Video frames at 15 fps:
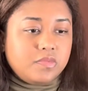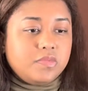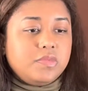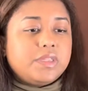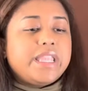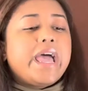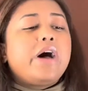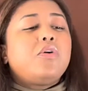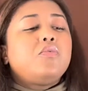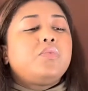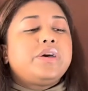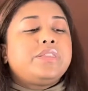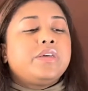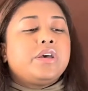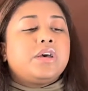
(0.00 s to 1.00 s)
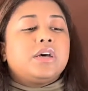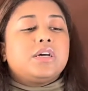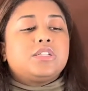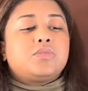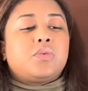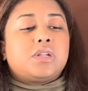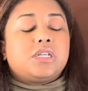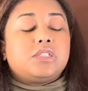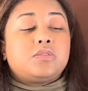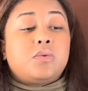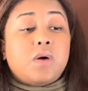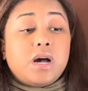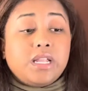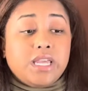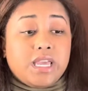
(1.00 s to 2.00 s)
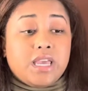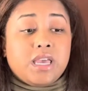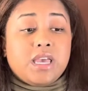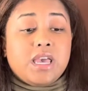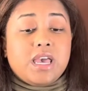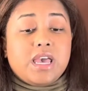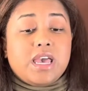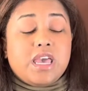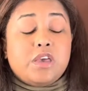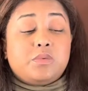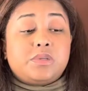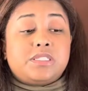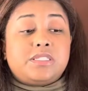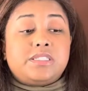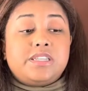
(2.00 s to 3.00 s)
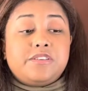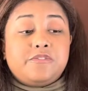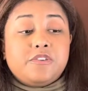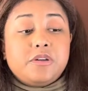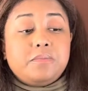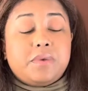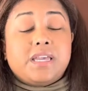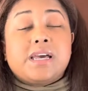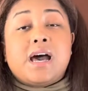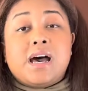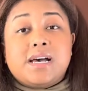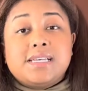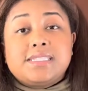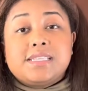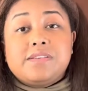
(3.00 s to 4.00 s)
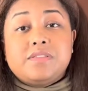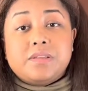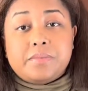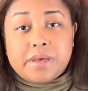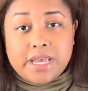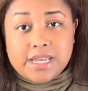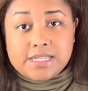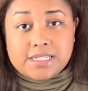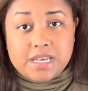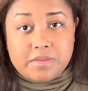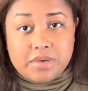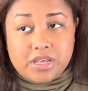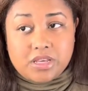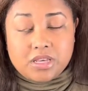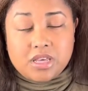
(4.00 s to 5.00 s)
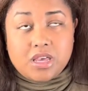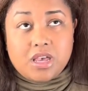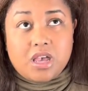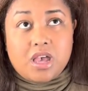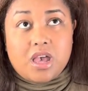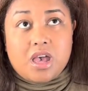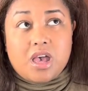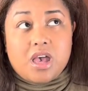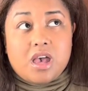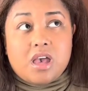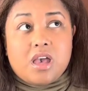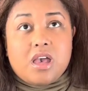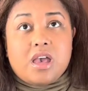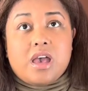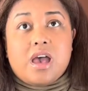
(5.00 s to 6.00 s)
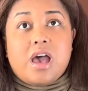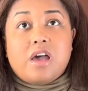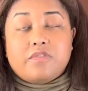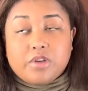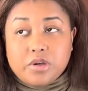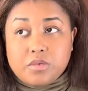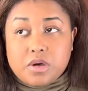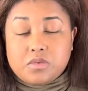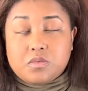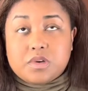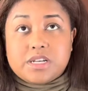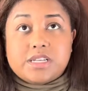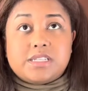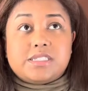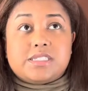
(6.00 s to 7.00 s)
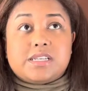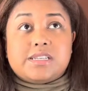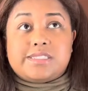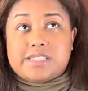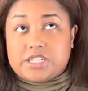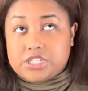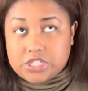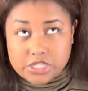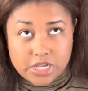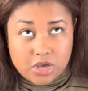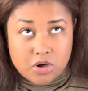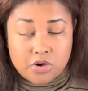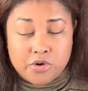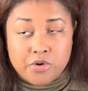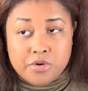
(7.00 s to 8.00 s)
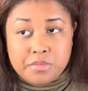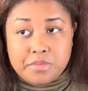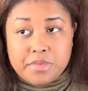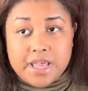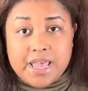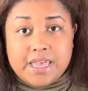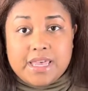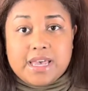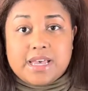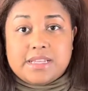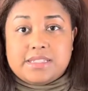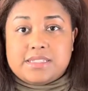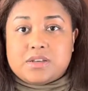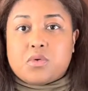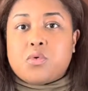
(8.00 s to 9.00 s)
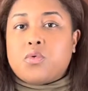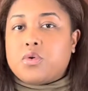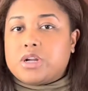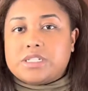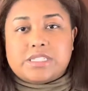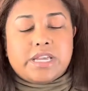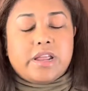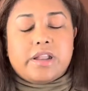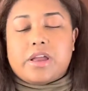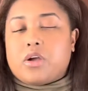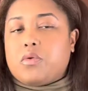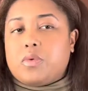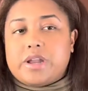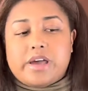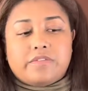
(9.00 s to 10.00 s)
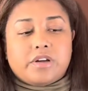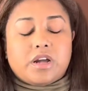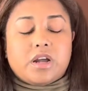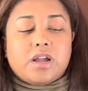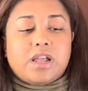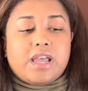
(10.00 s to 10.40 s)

now with 2020 it was different because of the pandemic everyone was essentially home and quarantining or whatever